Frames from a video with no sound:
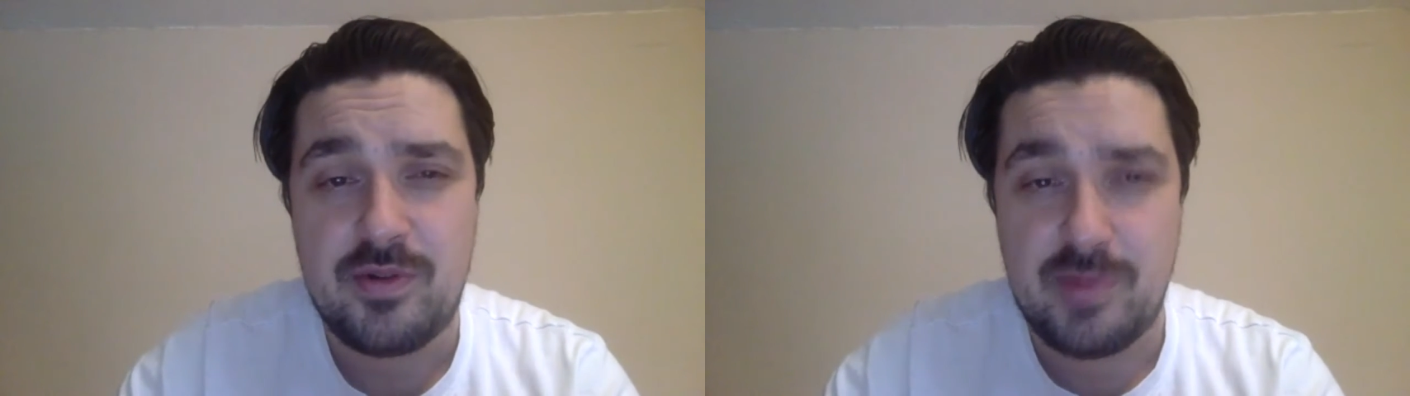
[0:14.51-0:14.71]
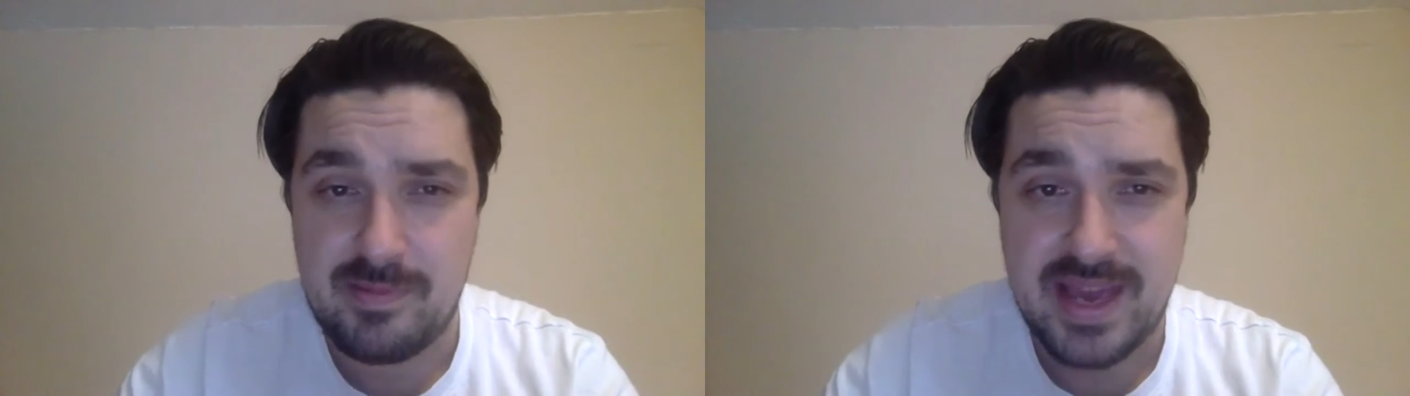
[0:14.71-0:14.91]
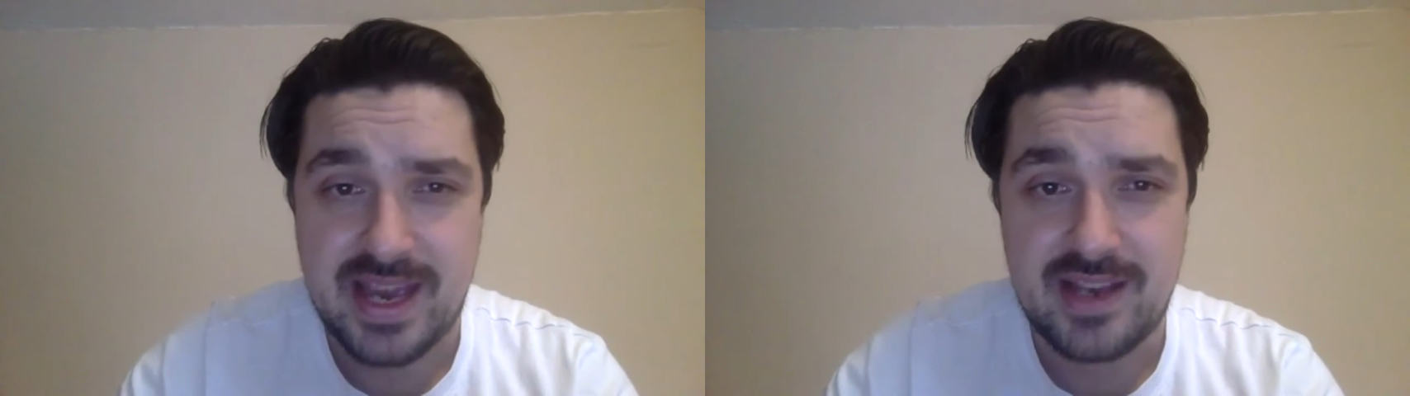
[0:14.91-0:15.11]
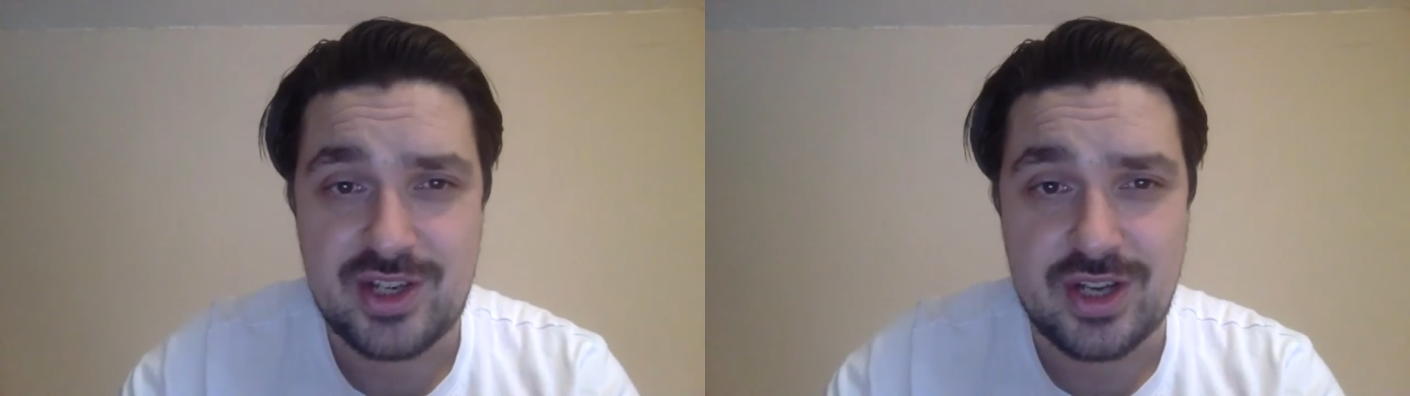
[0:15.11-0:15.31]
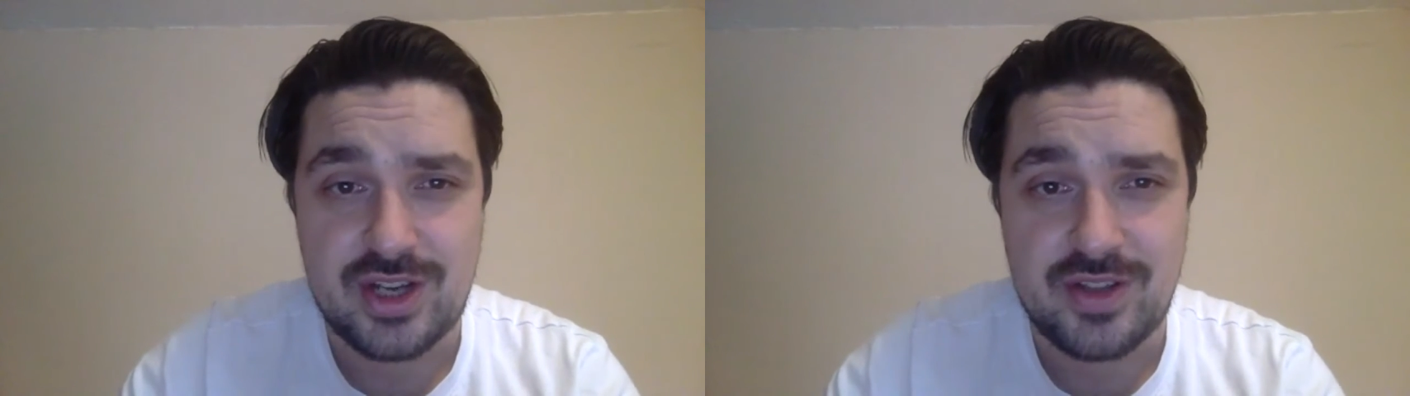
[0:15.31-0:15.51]
we've been making
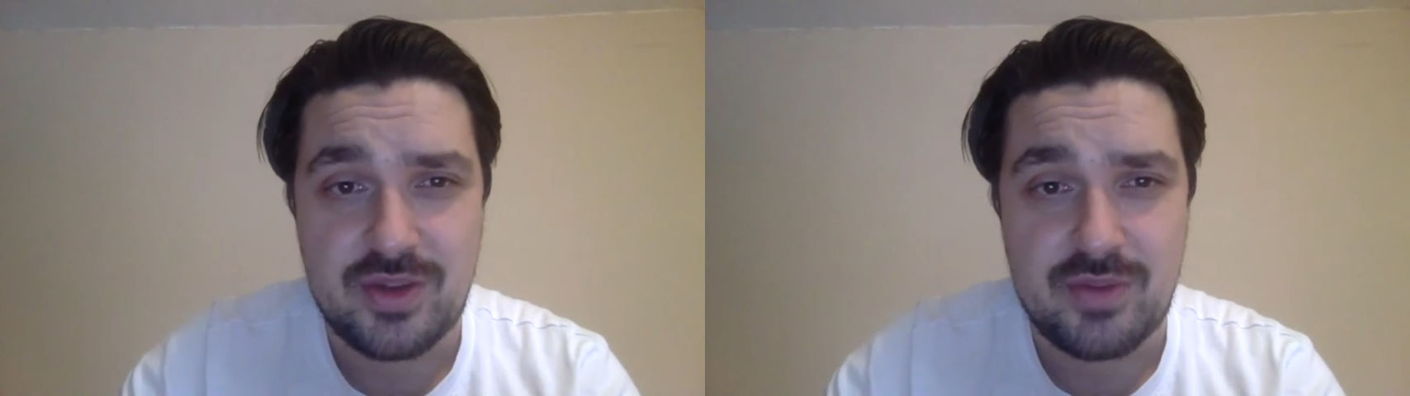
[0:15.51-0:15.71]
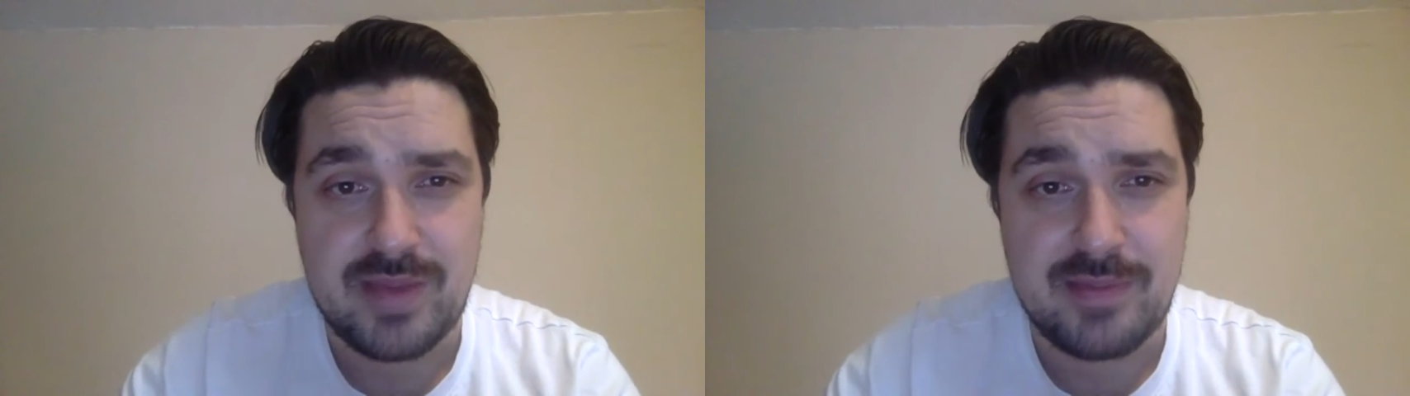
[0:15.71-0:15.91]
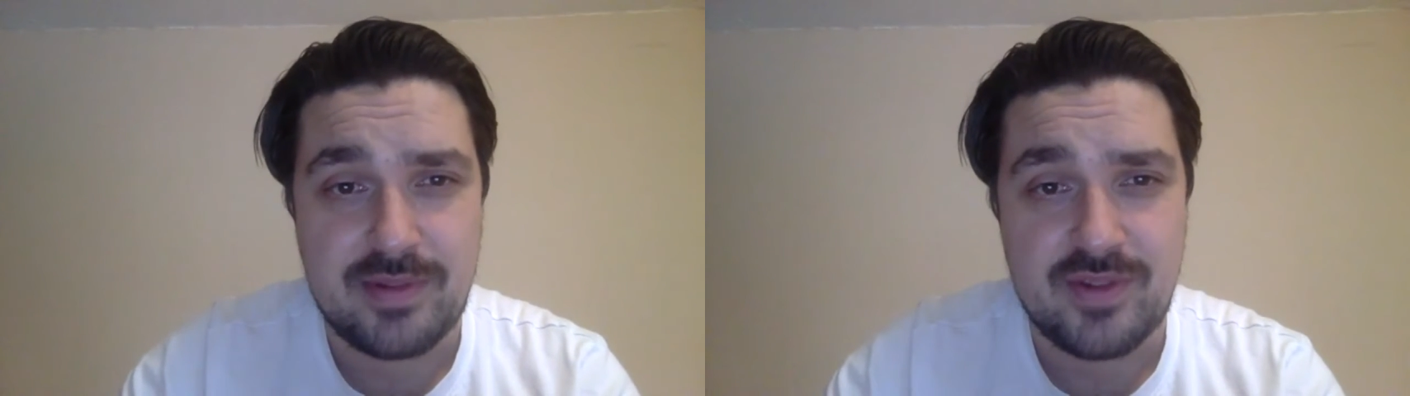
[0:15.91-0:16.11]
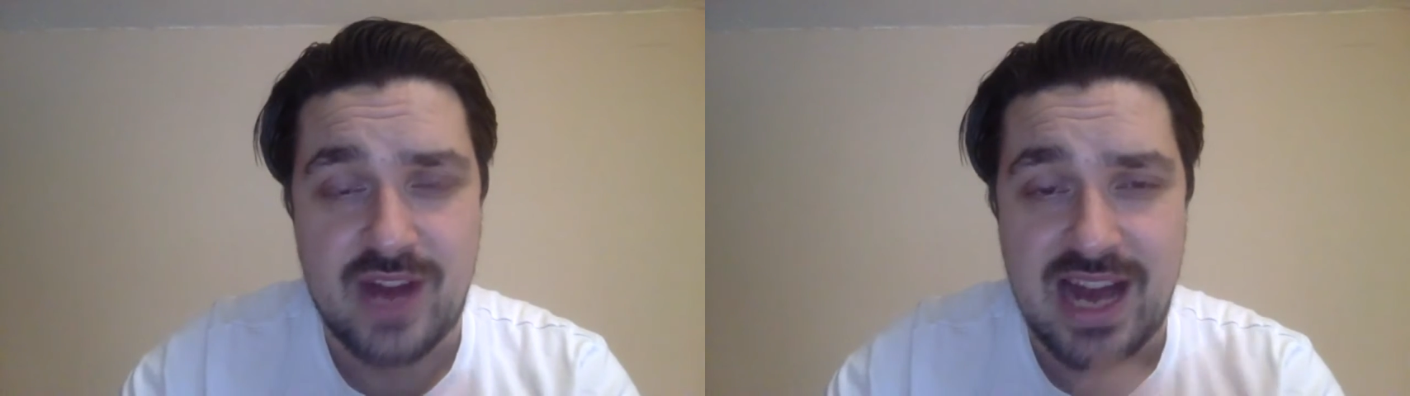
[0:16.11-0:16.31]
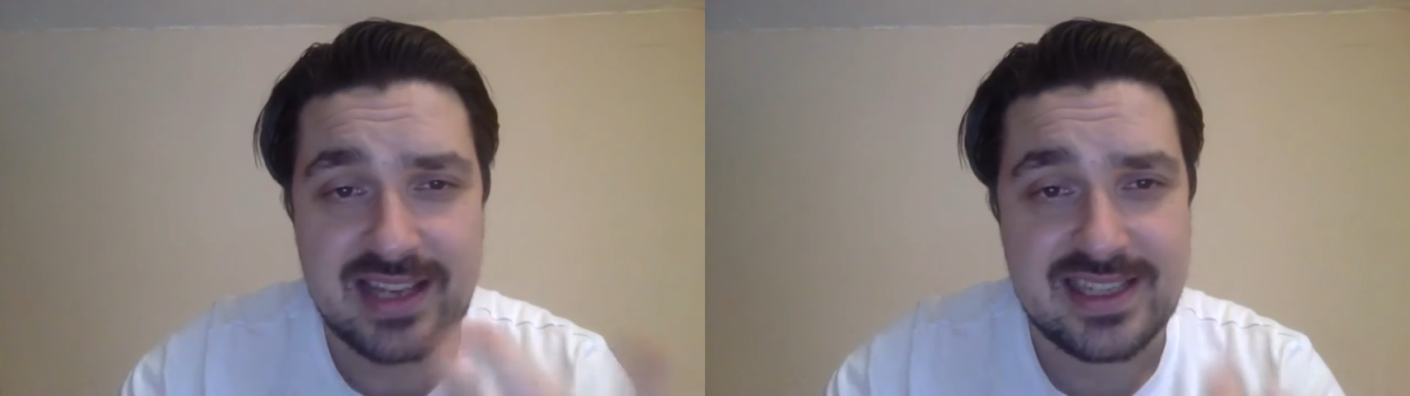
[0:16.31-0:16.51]
sure that young people have
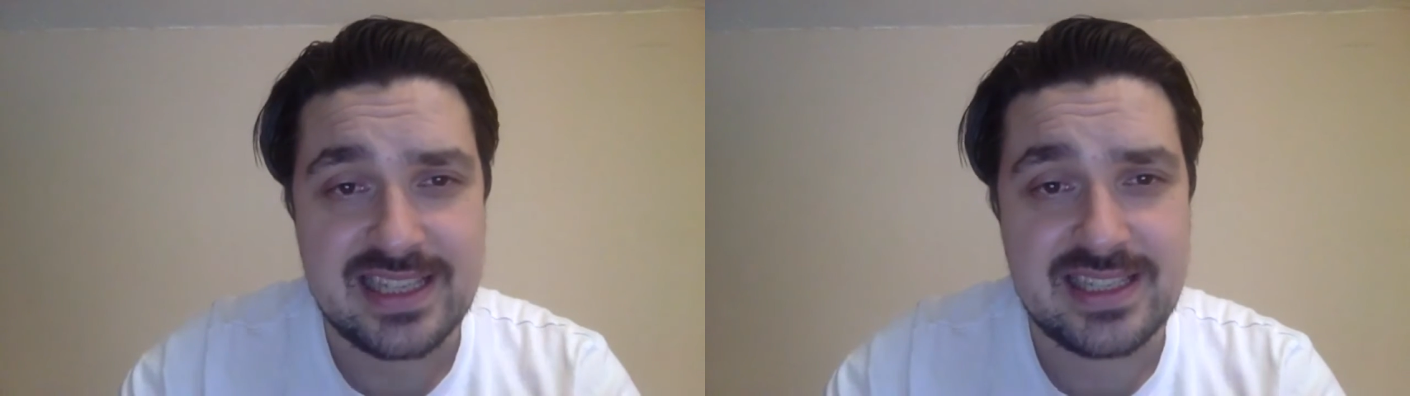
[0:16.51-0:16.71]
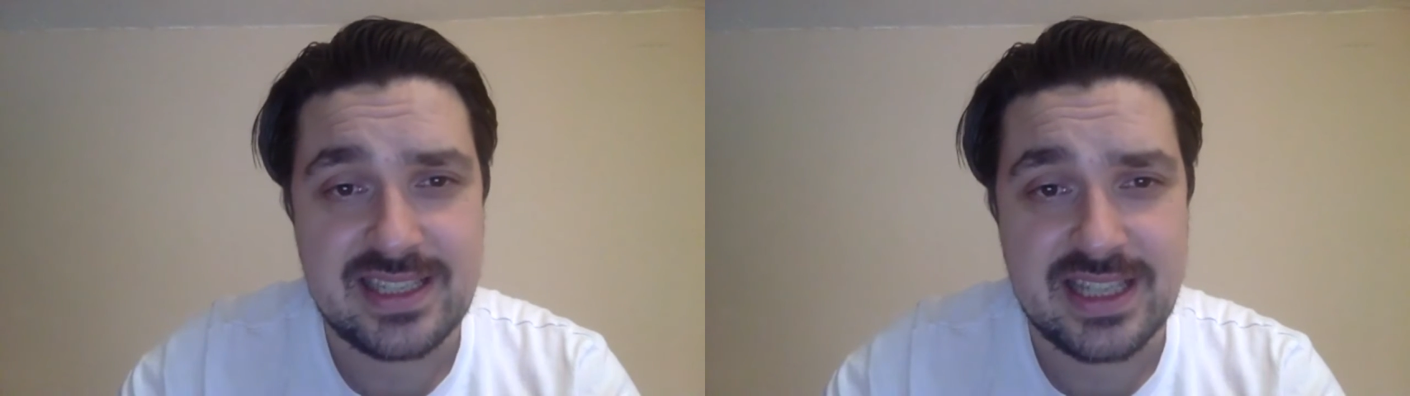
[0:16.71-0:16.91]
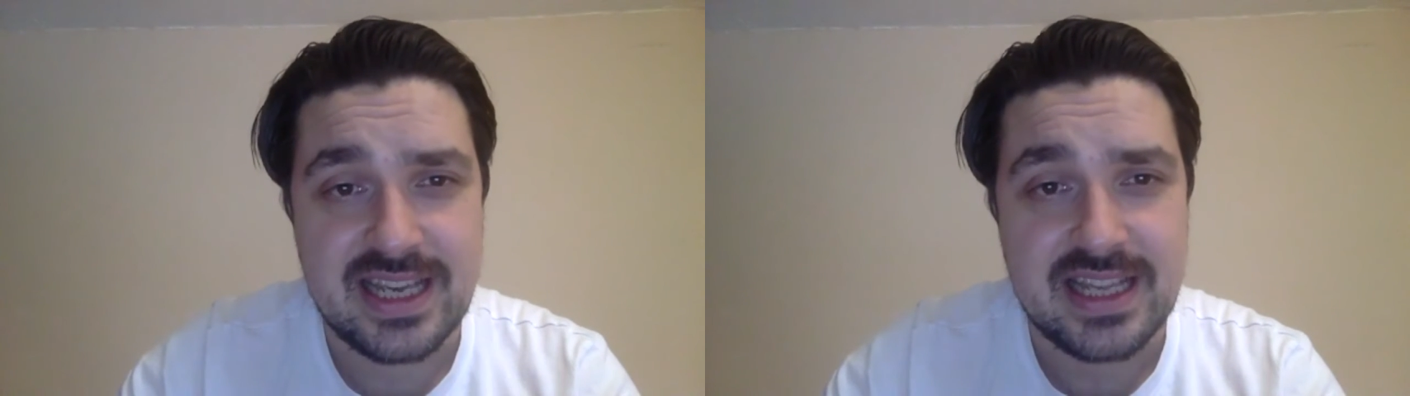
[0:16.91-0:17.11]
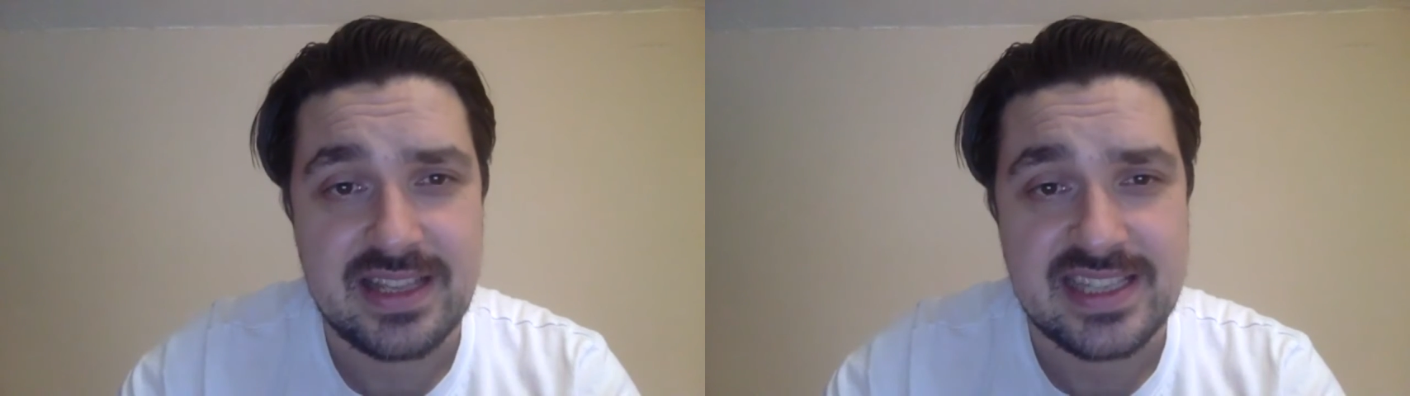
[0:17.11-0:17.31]
got access to the